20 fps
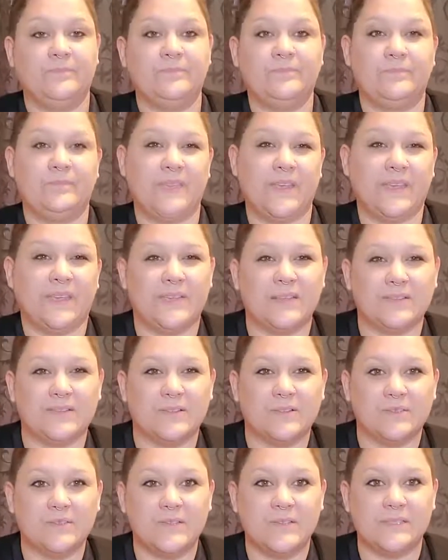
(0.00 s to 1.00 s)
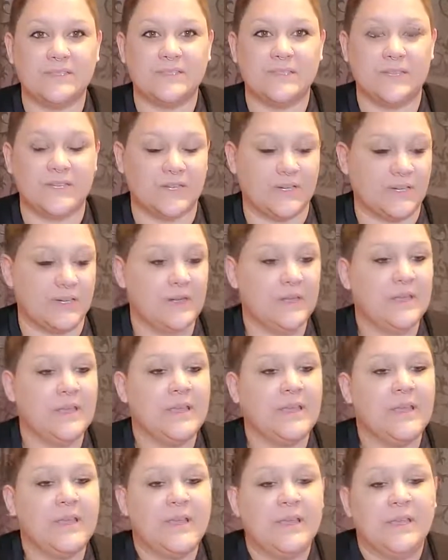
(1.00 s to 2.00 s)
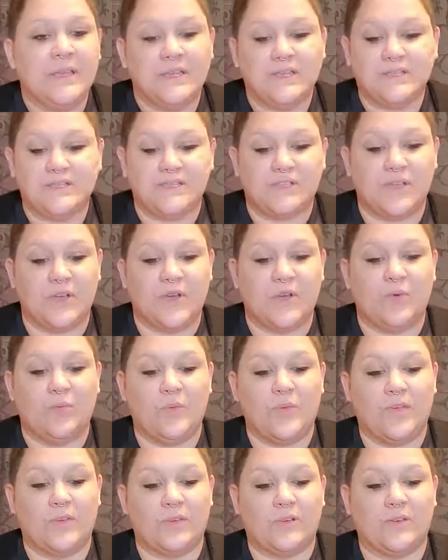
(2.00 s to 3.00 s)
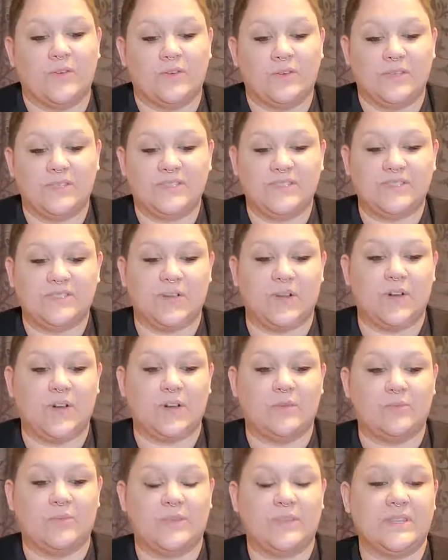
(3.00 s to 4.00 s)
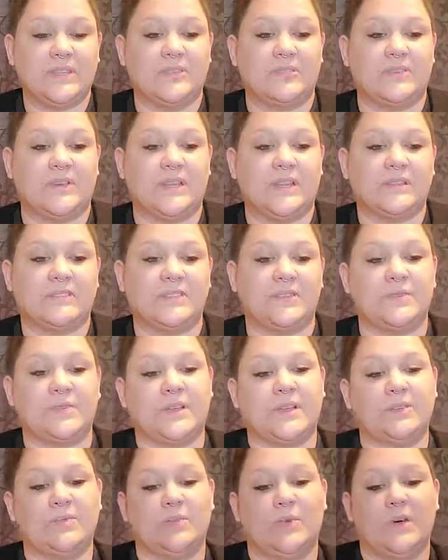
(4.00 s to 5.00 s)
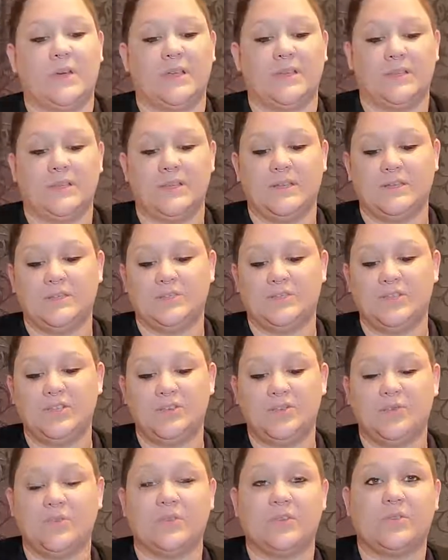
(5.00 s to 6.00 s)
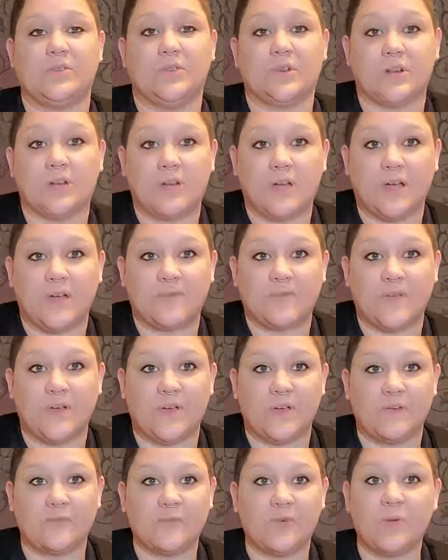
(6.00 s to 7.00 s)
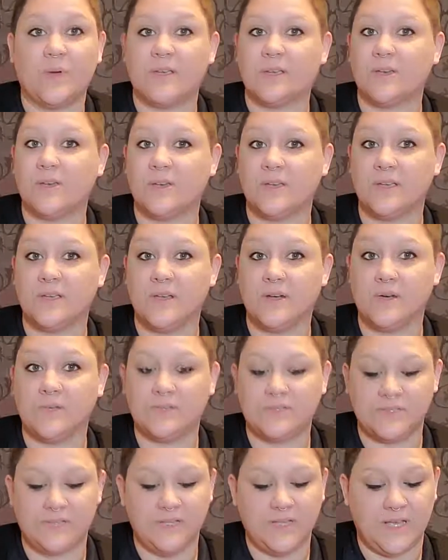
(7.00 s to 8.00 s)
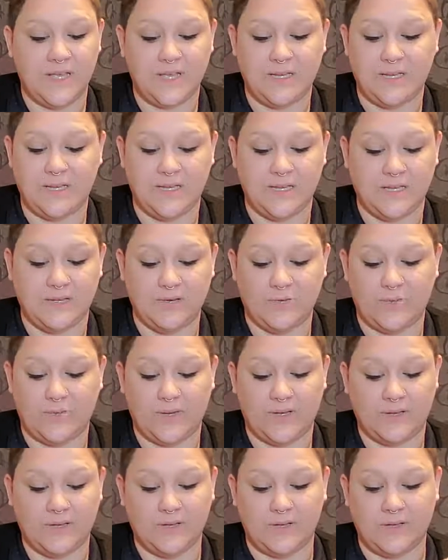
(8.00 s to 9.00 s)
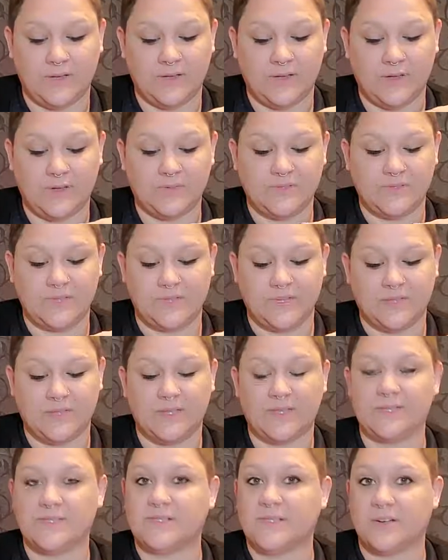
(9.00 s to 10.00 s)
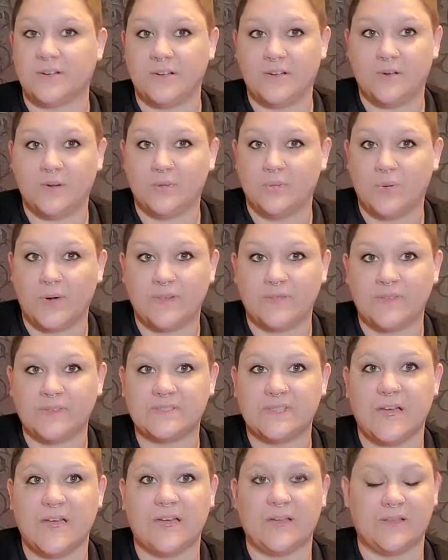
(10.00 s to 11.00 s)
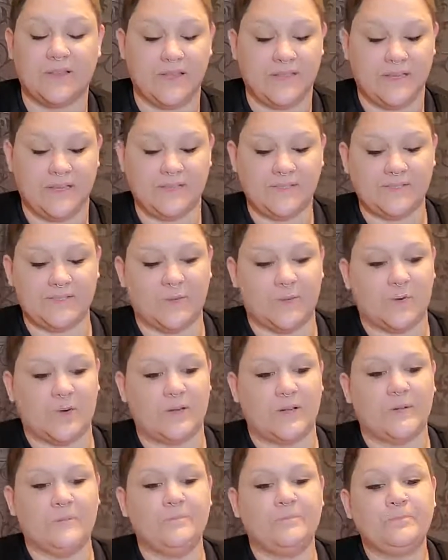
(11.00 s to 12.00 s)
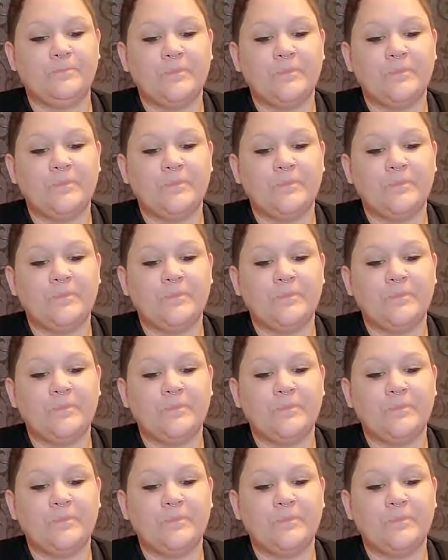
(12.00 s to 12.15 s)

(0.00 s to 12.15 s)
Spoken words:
make it a little easier. So we are going to start with ingredients. You are going to want 2 1/4 cup of quick cooking oats. Any quick cooking oats, they're in the cereal breakfast aisle at any store.